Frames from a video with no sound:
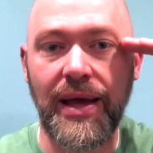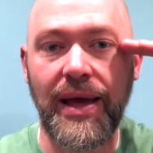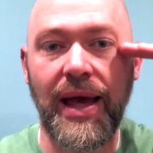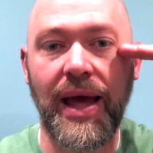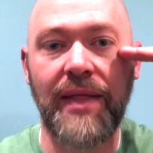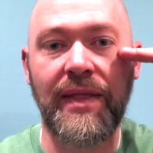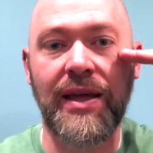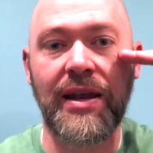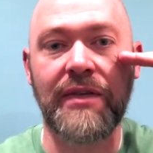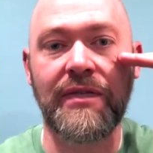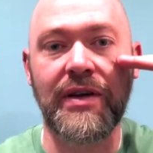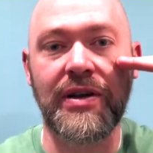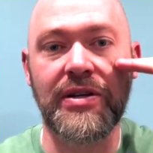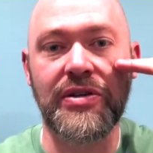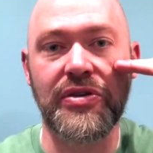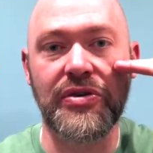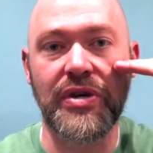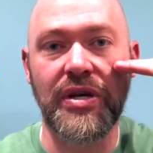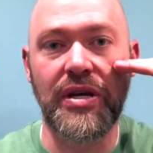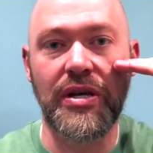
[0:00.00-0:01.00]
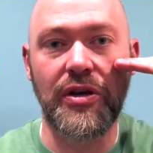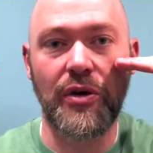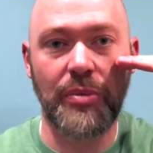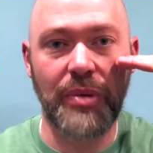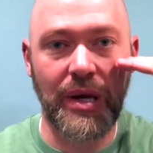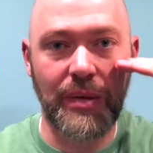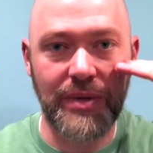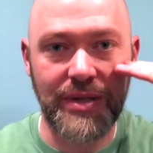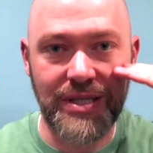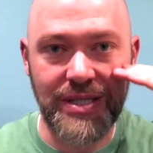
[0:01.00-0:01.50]
And then eventually you'll be
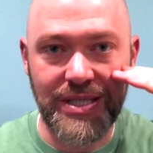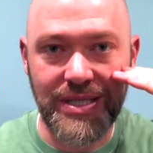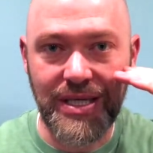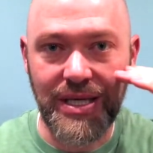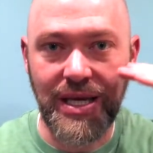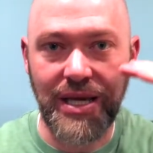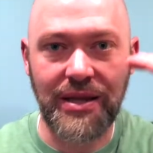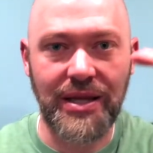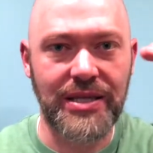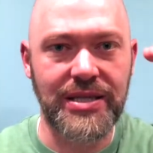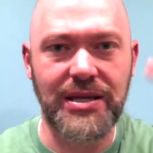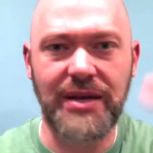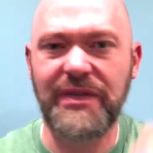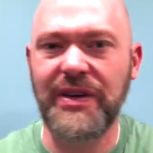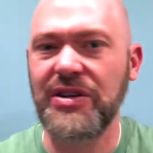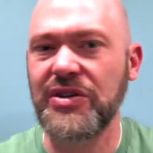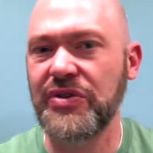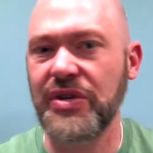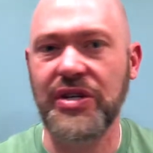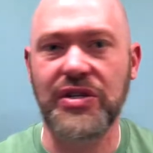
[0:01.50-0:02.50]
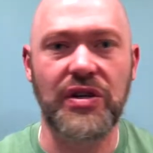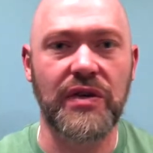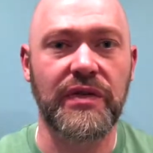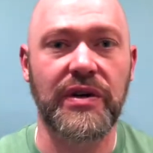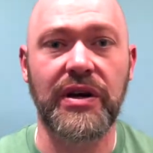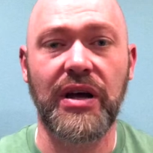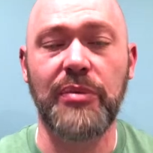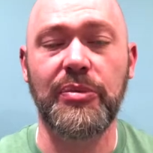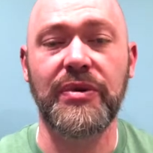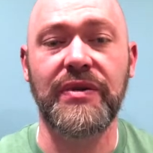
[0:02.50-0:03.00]
able to see, and this eventually is over a
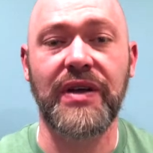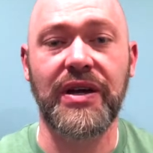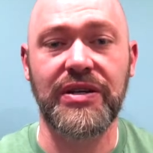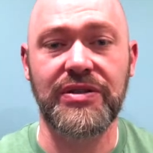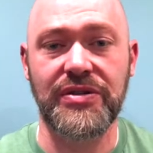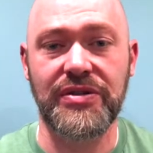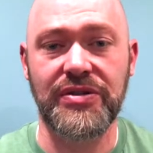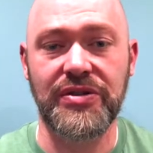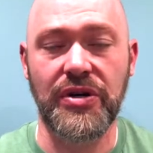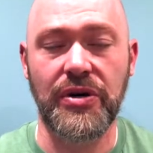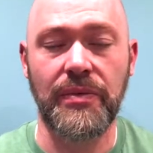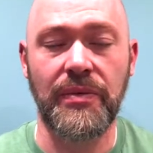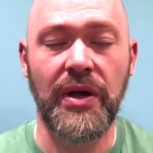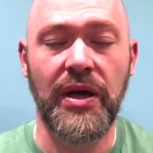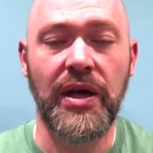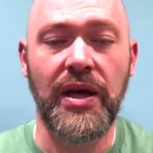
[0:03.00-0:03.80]
couple days or so.